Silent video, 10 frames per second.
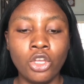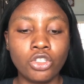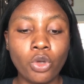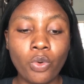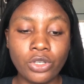
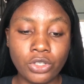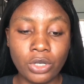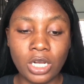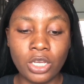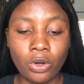So once you
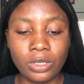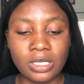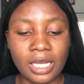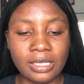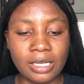click on
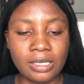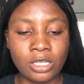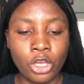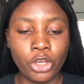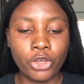settings,
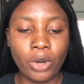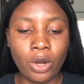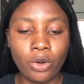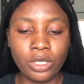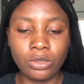you are
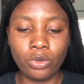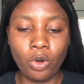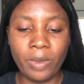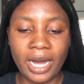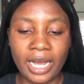going to go
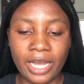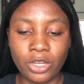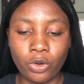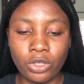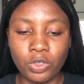back, and
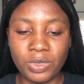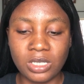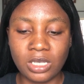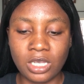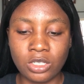you're going to be
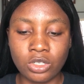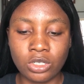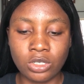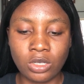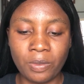seeing
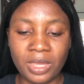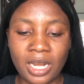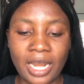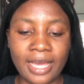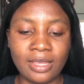
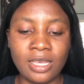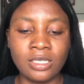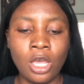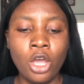something like this,